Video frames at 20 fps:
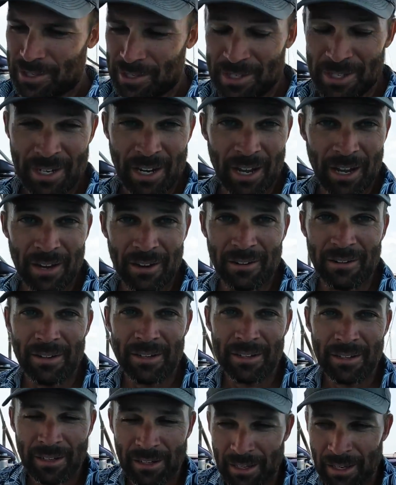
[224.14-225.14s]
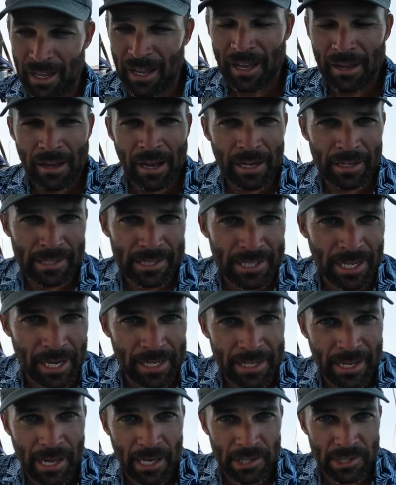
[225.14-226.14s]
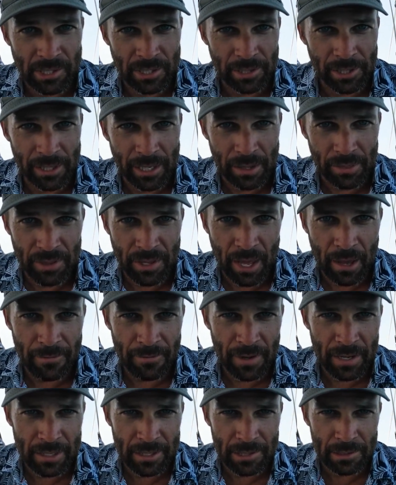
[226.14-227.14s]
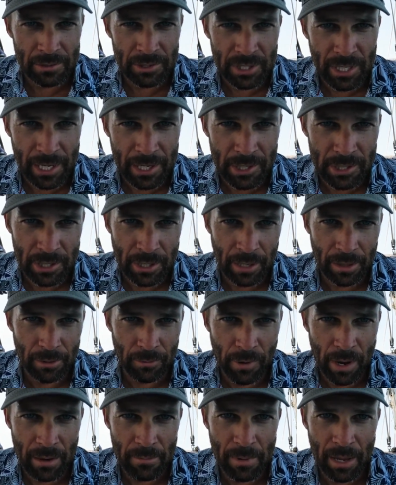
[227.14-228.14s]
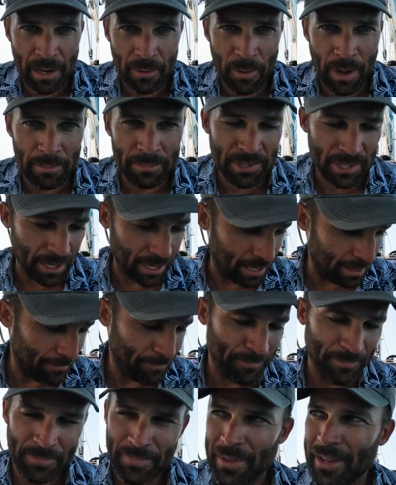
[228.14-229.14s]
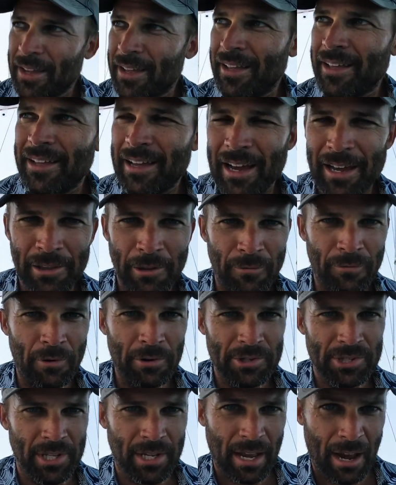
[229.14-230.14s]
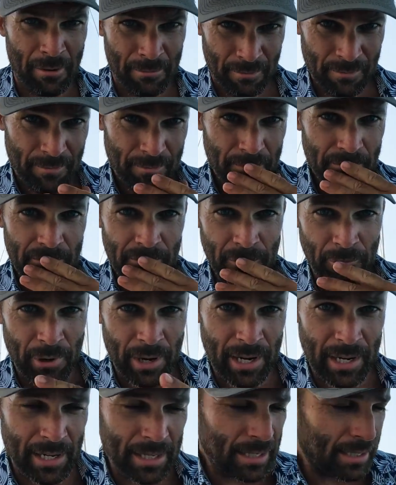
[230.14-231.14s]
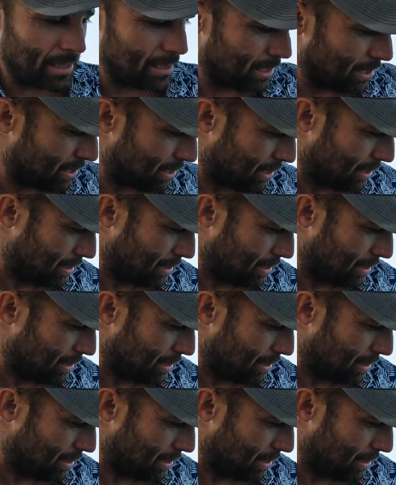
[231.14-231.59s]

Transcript: you know, I decided to actually look at the FAQ section on the Rainman website. And the first thing I read is,